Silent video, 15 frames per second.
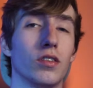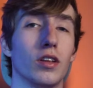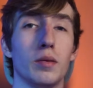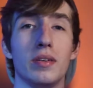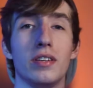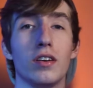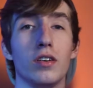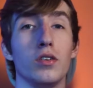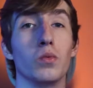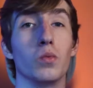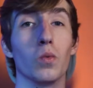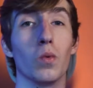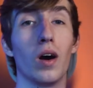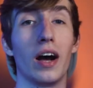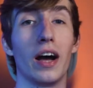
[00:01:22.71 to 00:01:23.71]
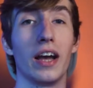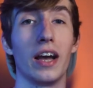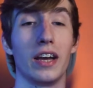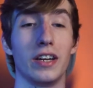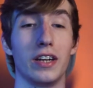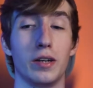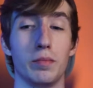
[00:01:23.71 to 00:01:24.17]
so let me tell you why
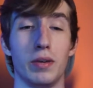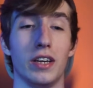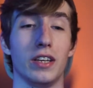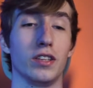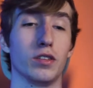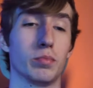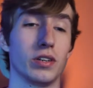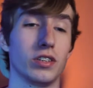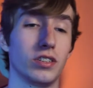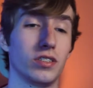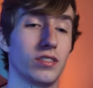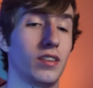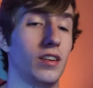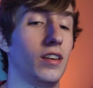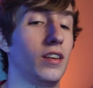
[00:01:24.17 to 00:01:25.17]
I ended up making this purchase.